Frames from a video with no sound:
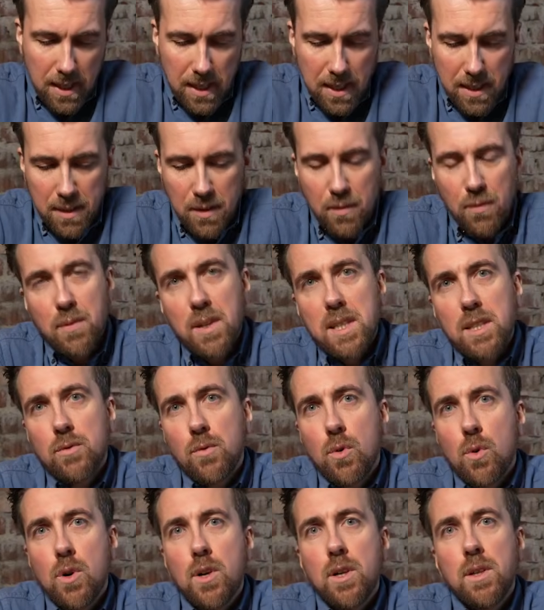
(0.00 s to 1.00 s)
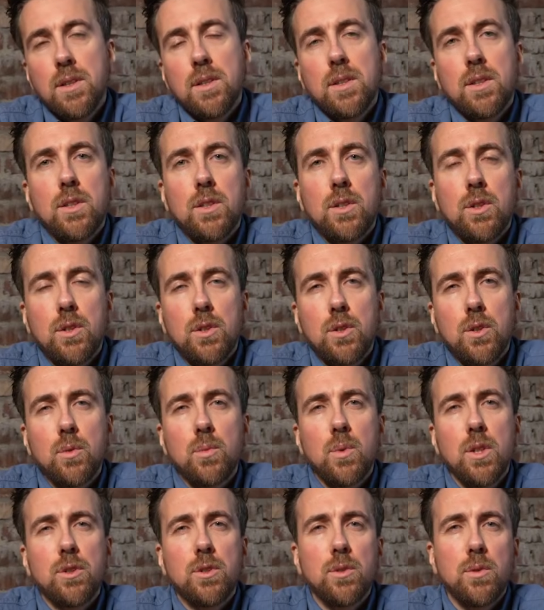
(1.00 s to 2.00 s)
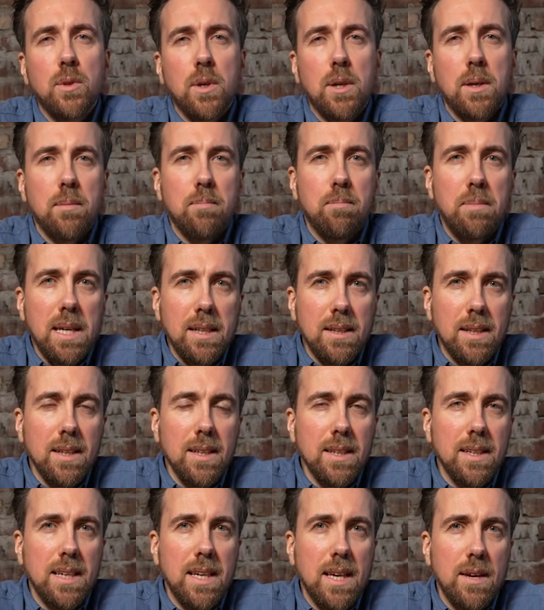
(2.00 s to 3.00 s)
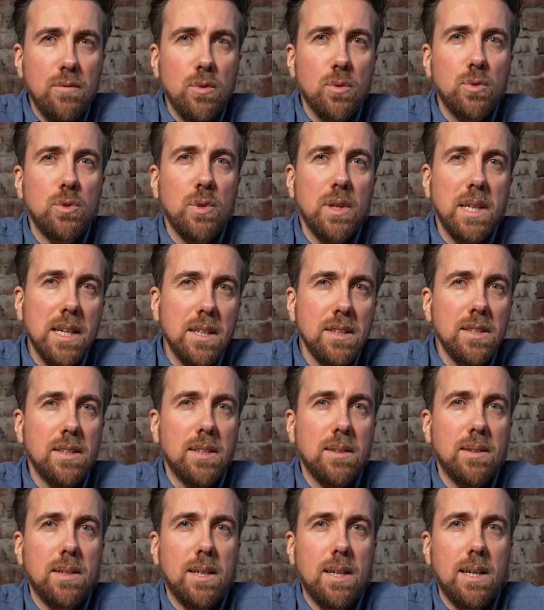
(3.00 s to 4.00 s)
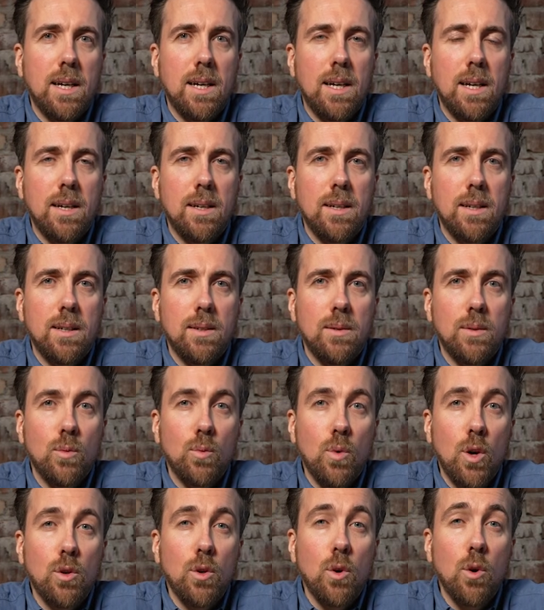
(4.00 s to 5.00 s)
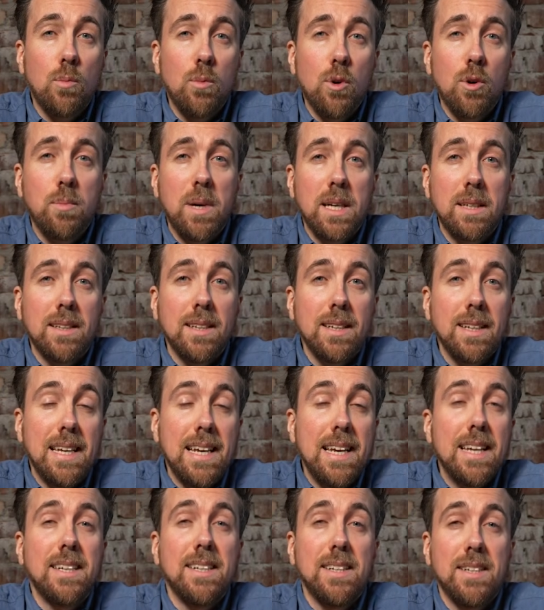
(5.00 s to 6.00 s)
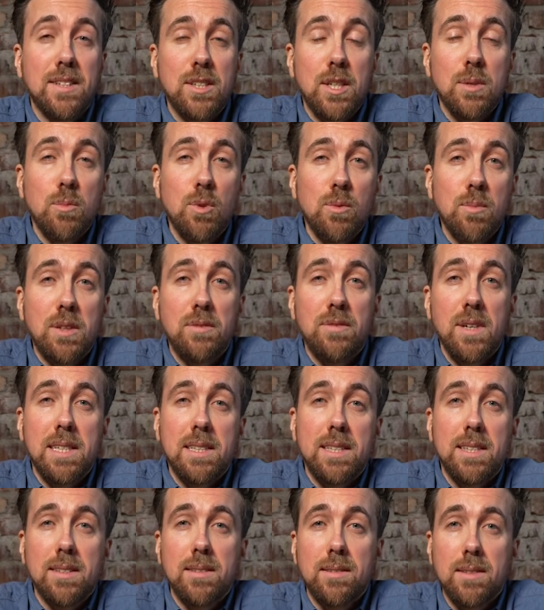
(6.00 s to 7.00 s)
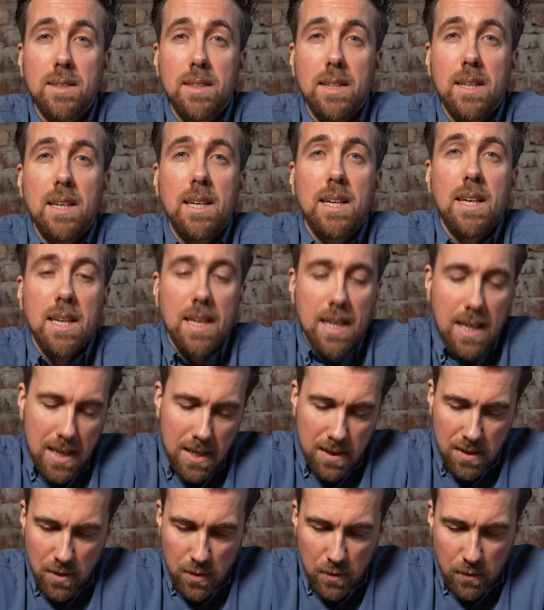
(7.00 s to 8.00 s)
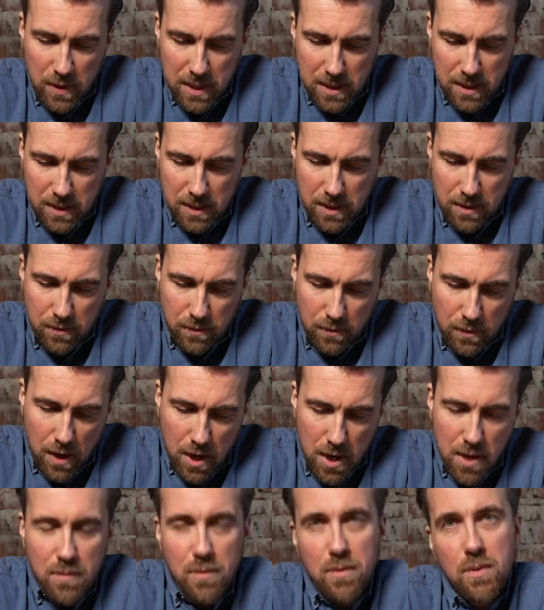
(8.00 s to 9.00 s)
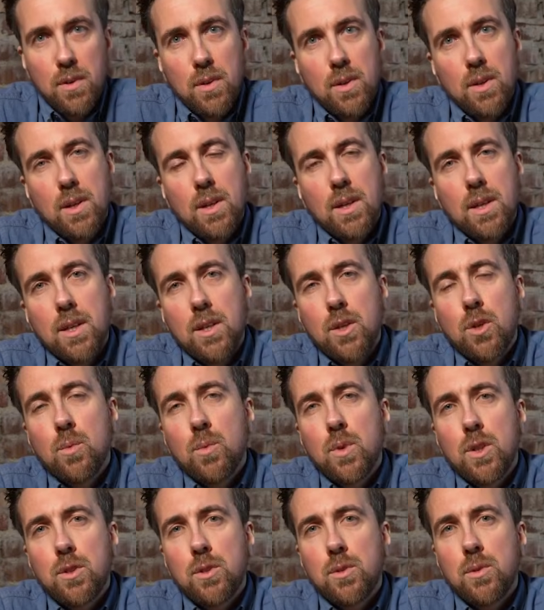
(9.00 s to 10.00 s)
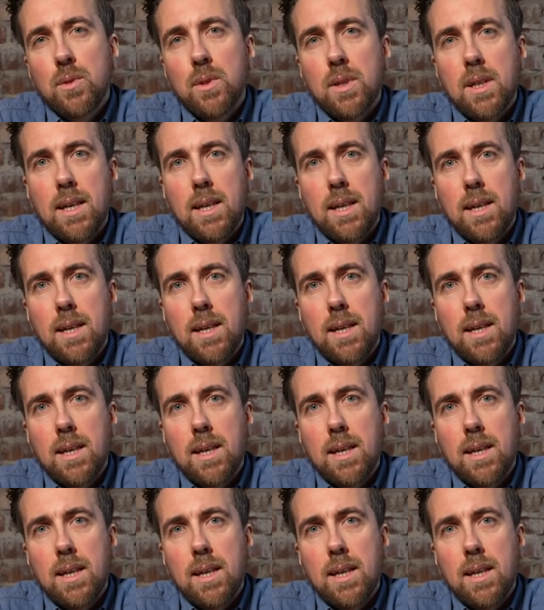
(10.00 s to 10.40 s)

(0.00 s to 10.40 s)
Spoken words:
In phase 4, you will do battle if you triggered 1 or more battle in the movement phase. In phase 5, you will do